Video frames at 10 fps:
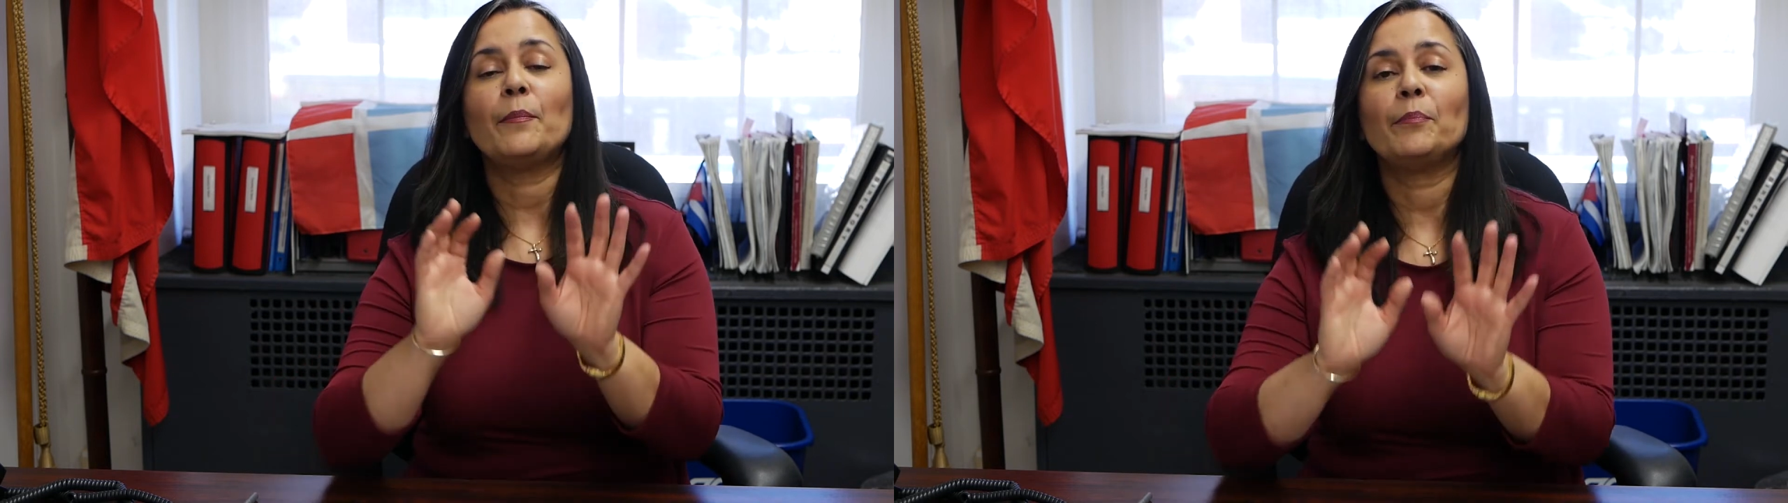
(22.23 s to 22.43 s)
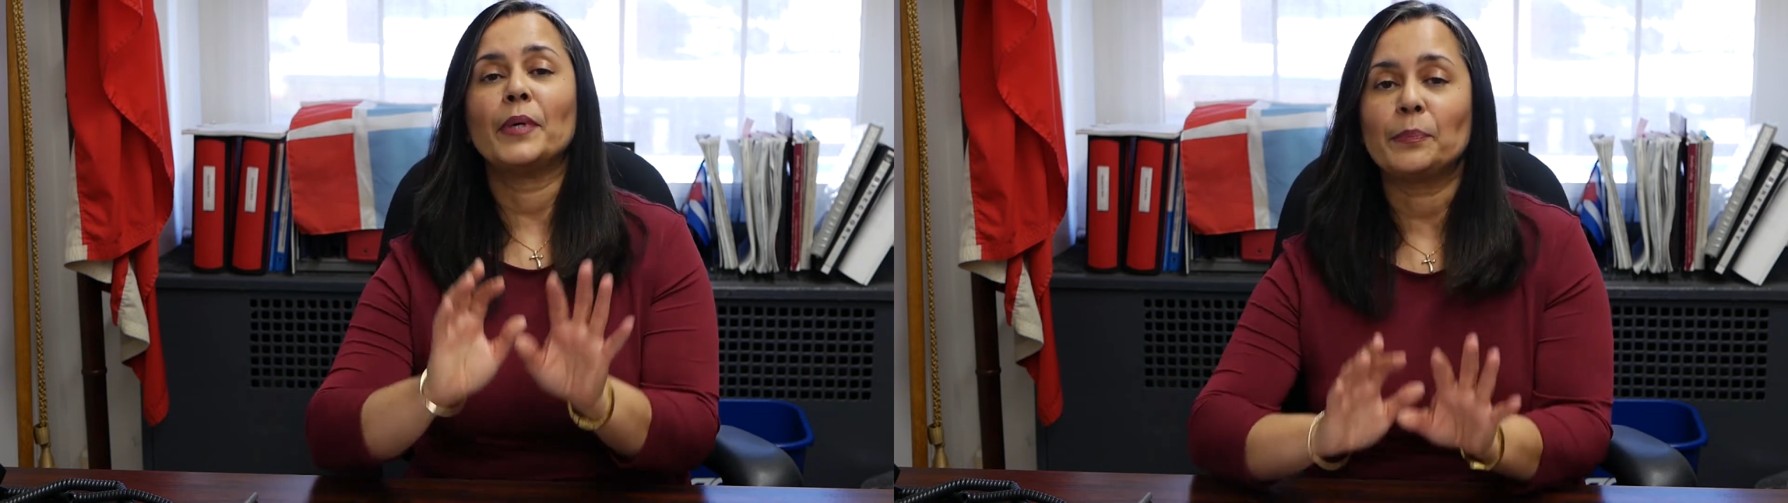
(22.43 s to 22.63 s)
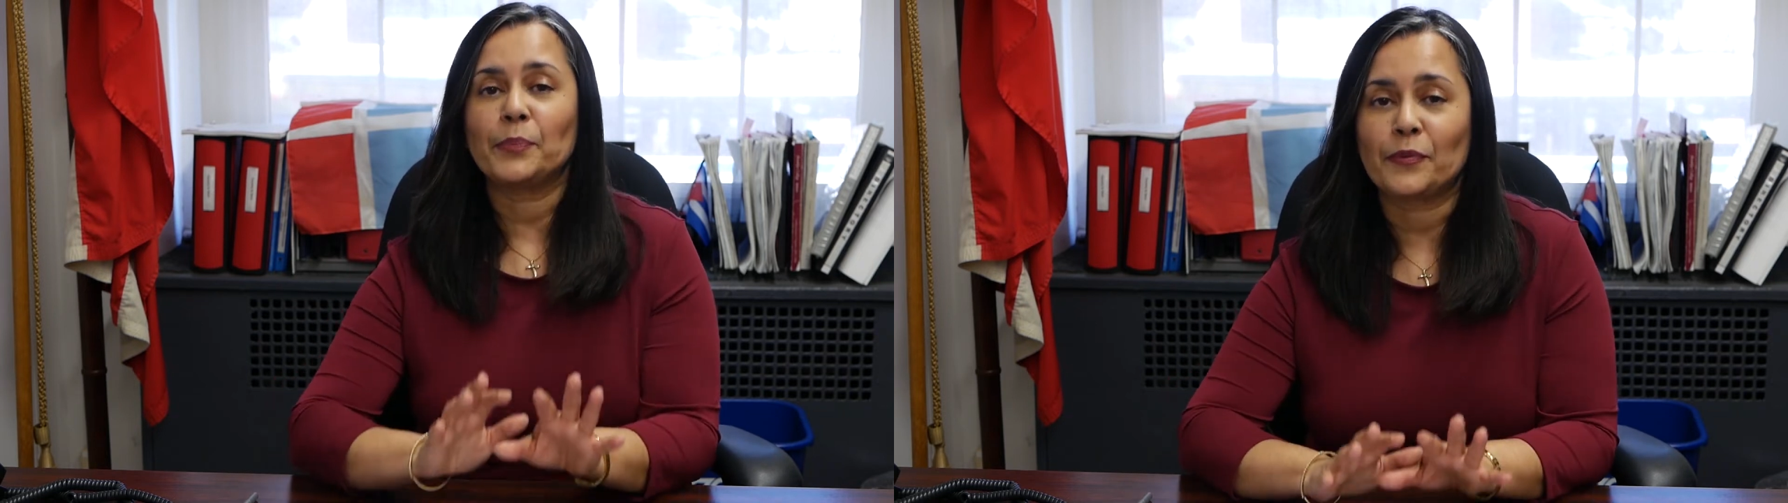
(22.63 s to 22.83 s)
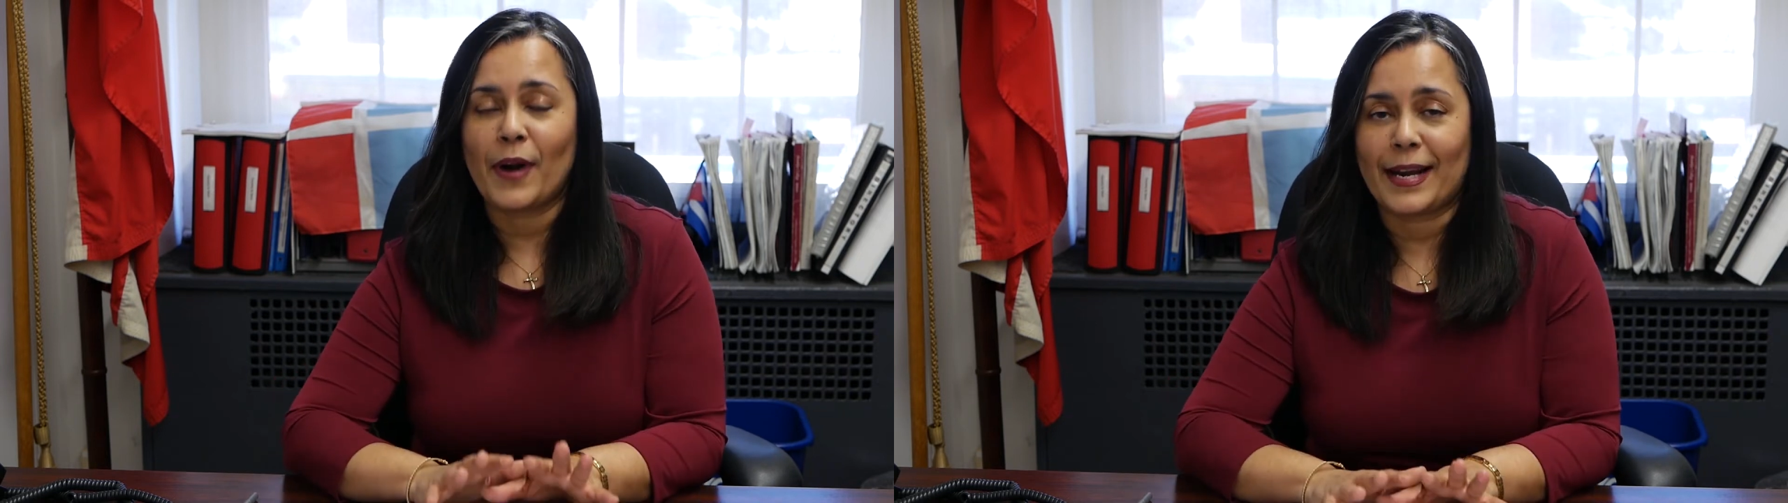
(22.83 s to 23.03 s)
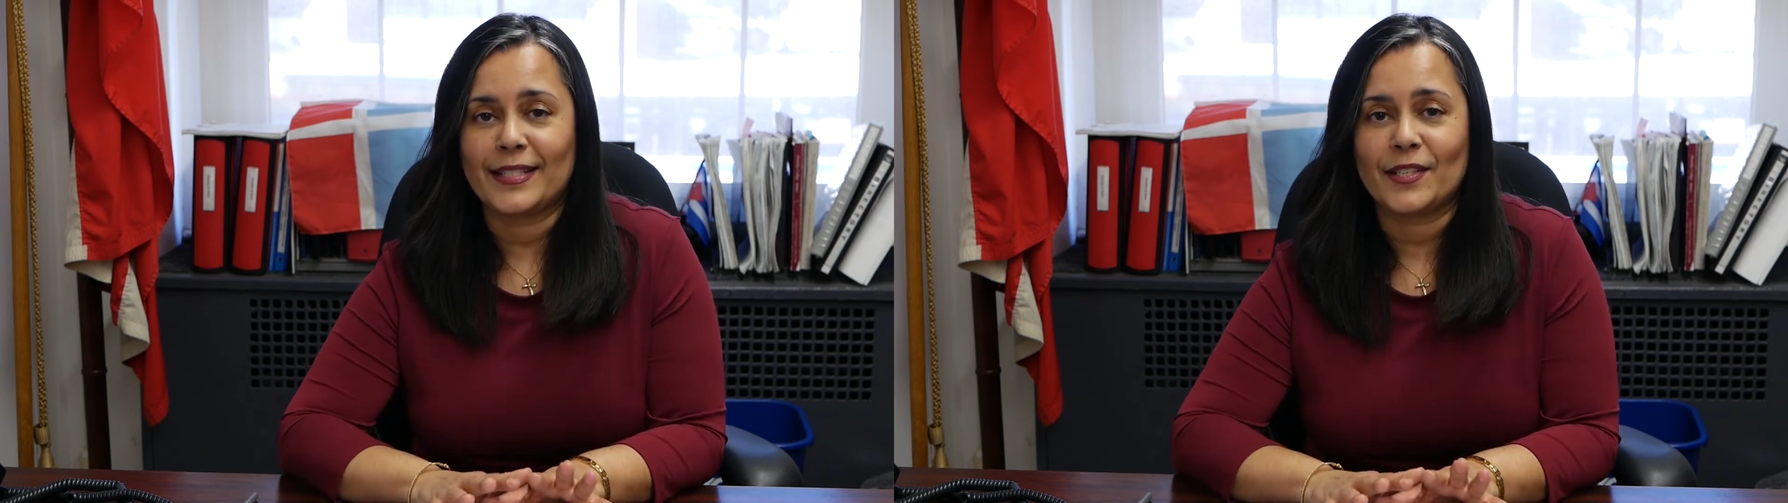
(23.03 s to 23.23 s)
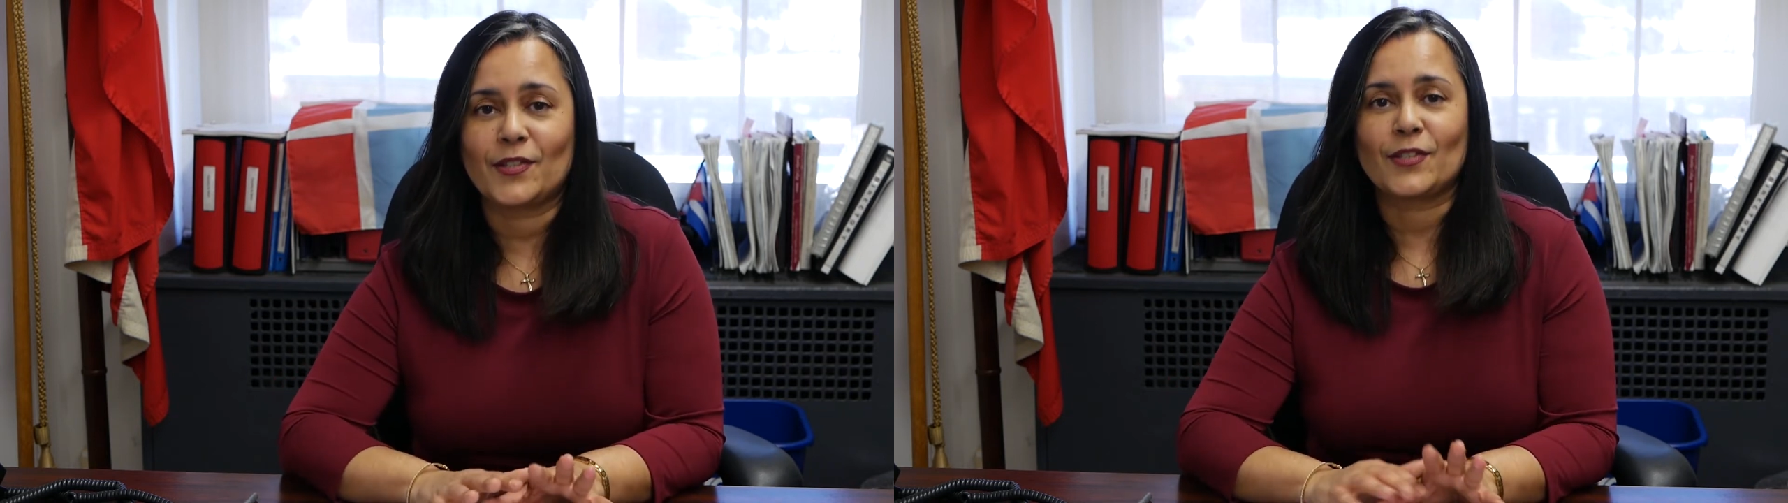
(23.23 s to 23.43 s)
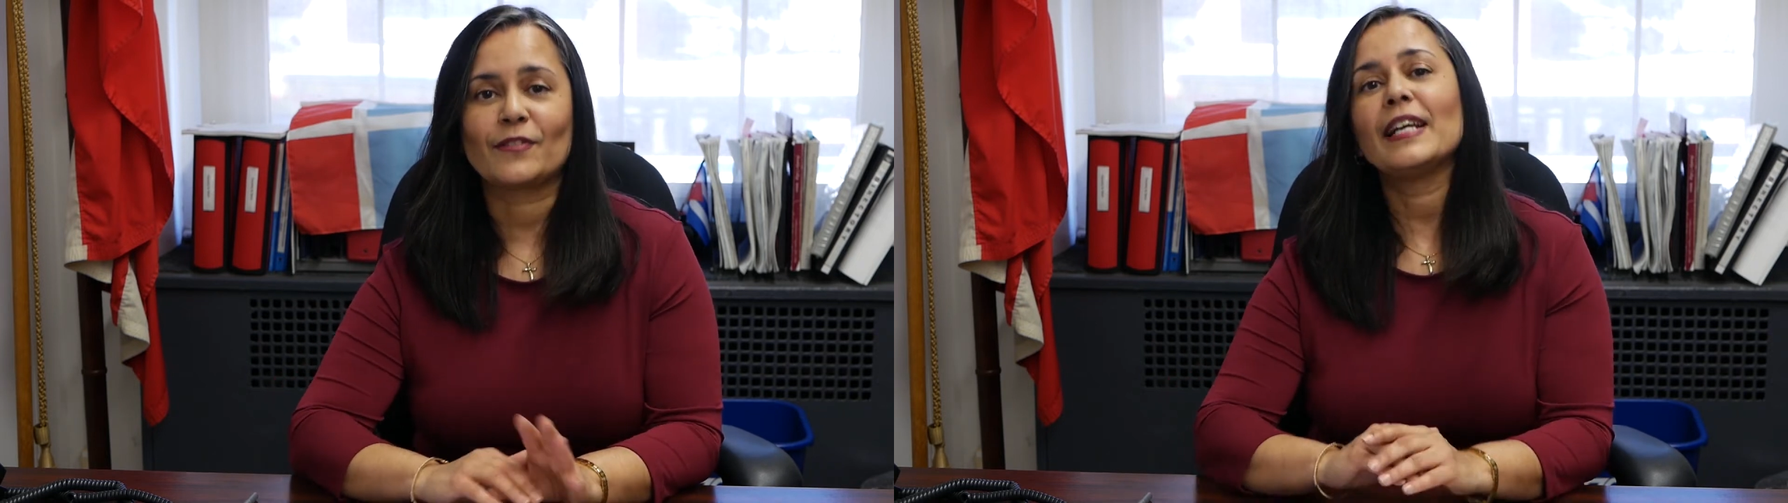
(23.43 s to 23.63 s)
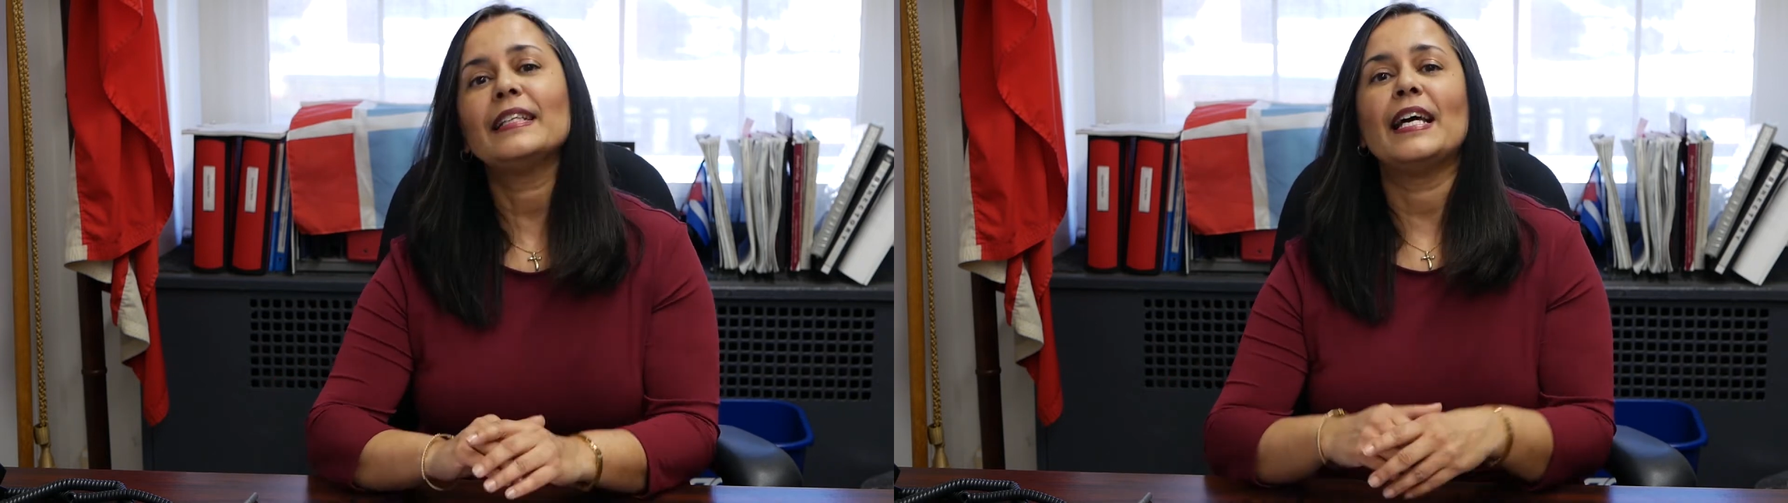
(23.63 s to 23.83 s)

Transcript: but practice, right?